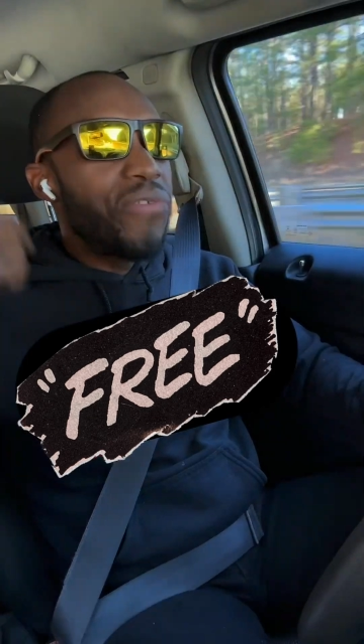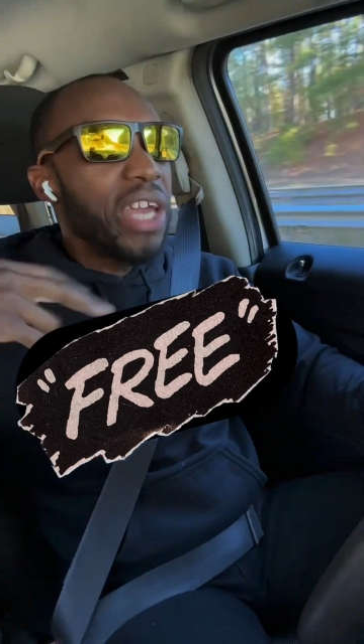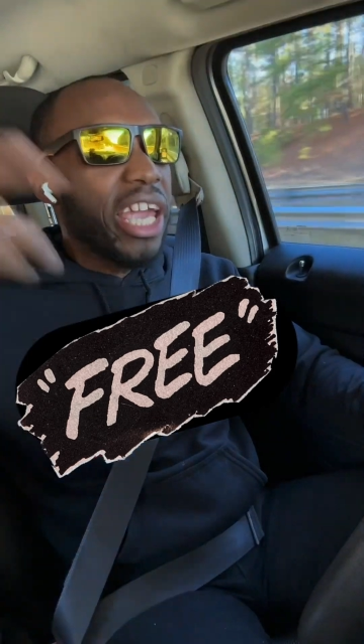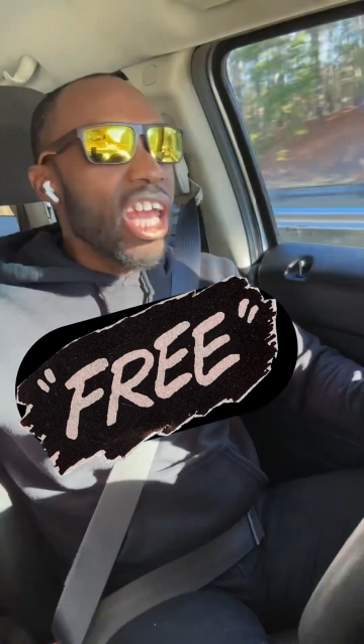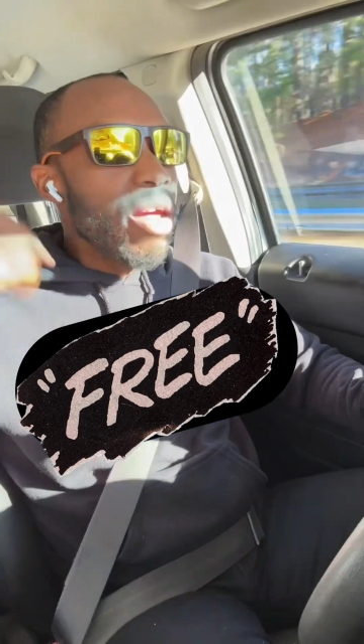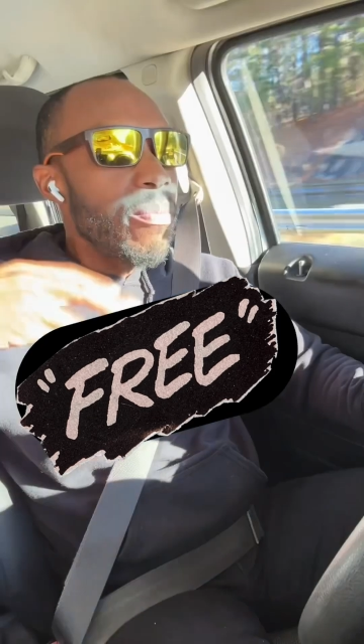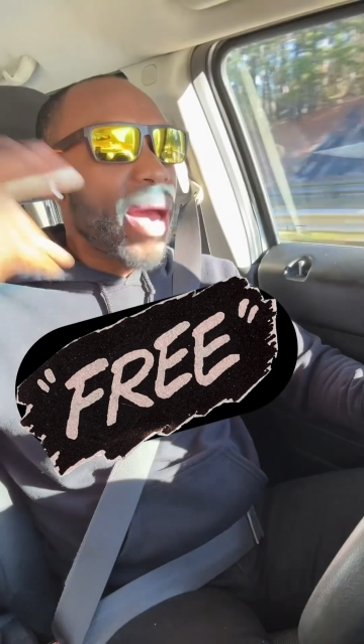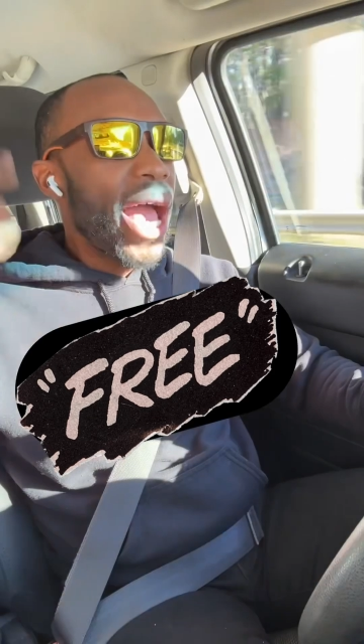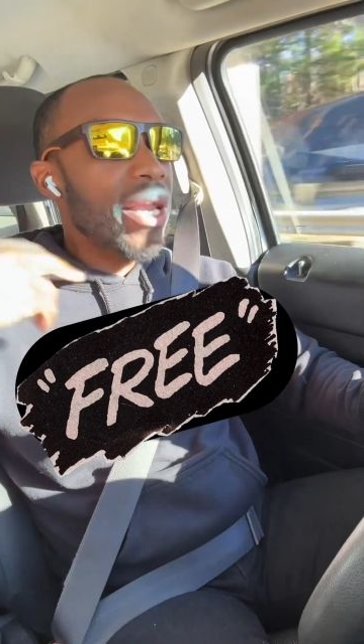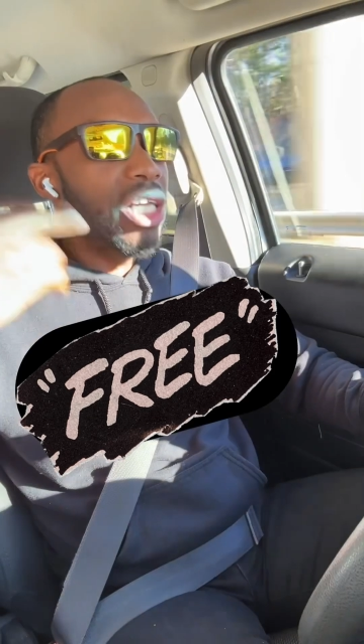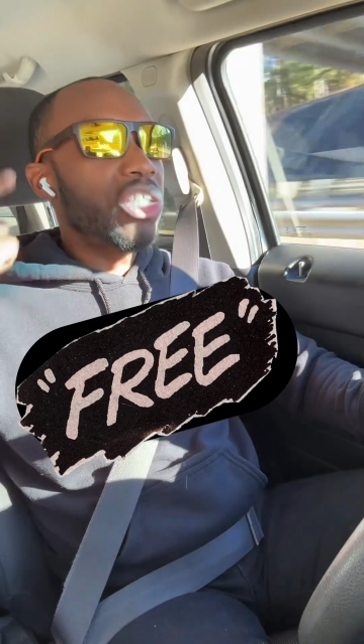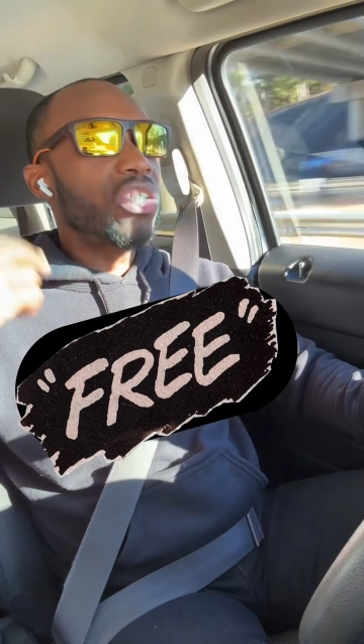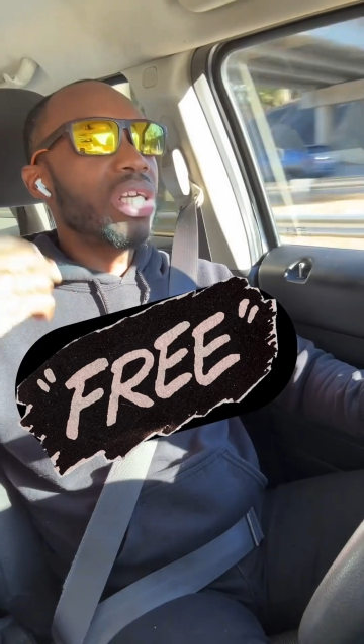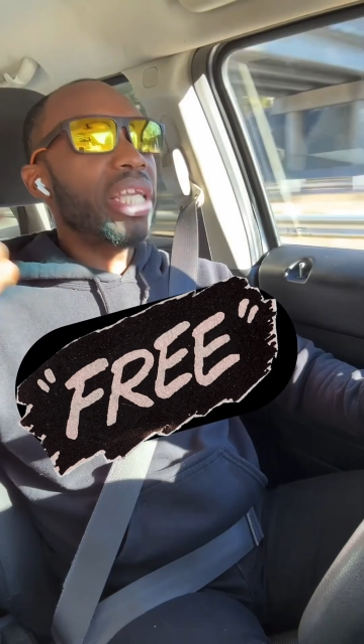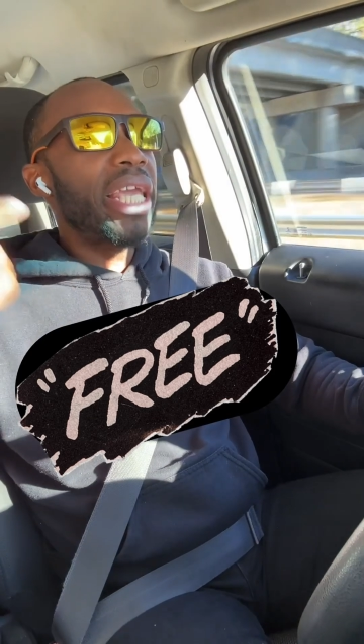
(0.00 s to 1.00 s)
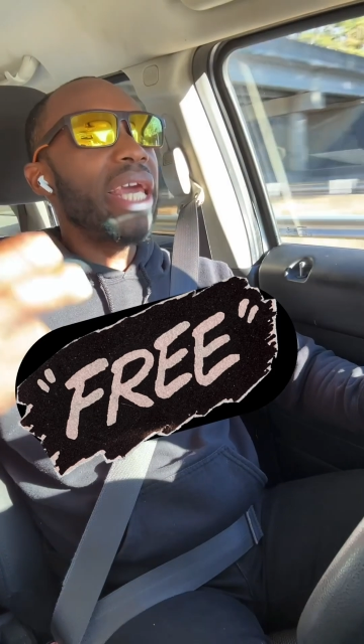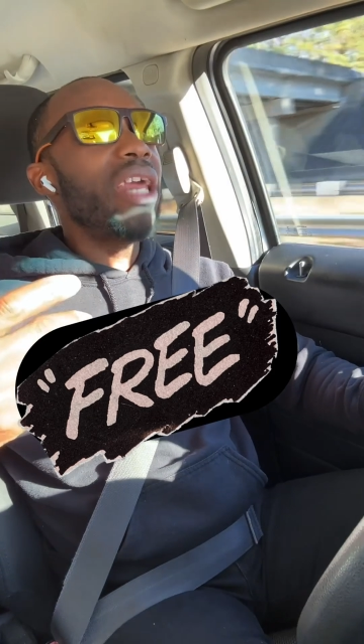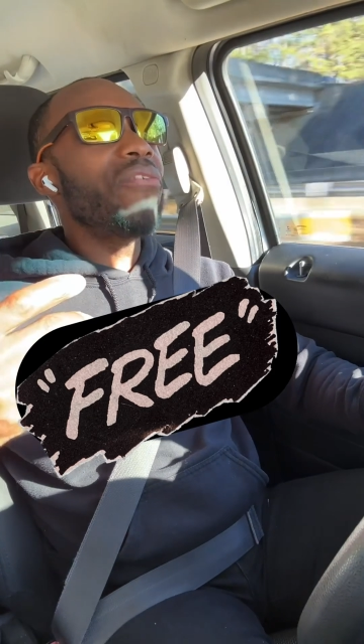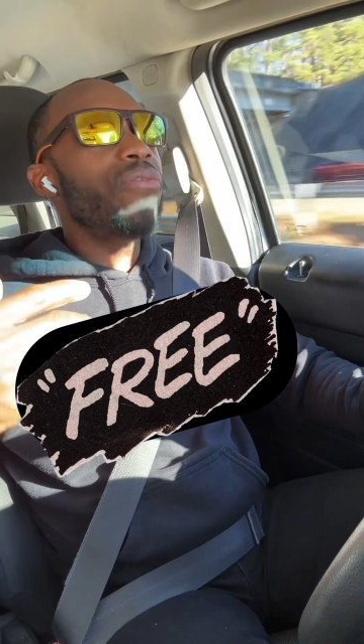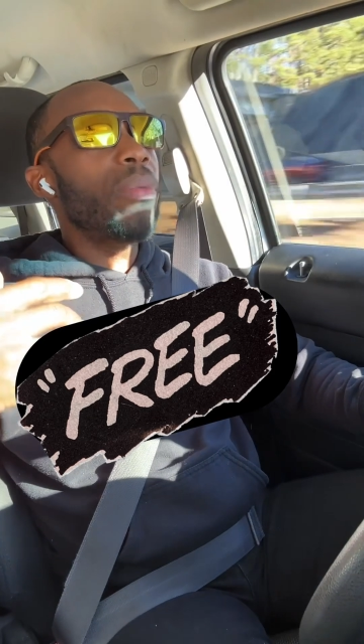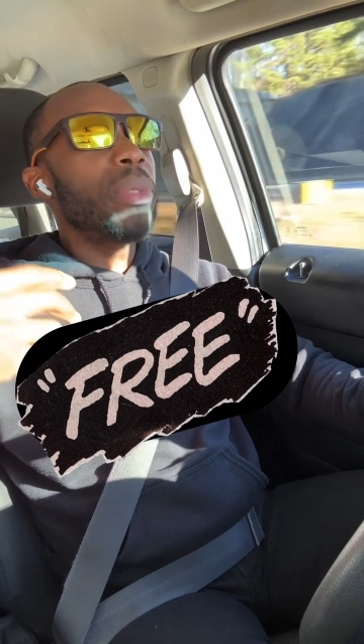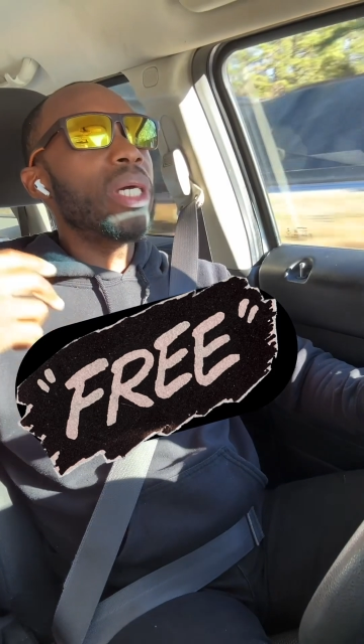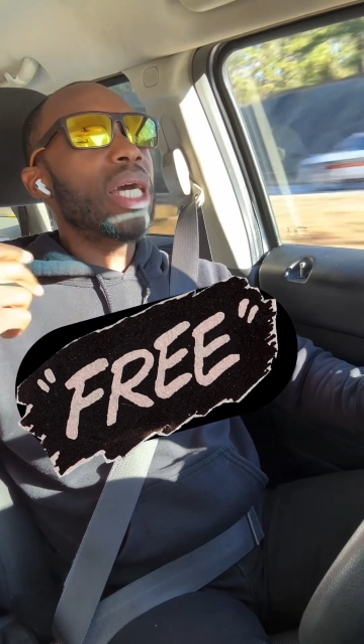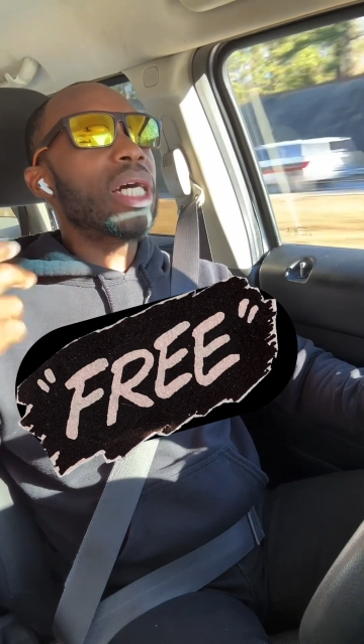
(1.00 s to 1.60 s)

feedback that you're getting from your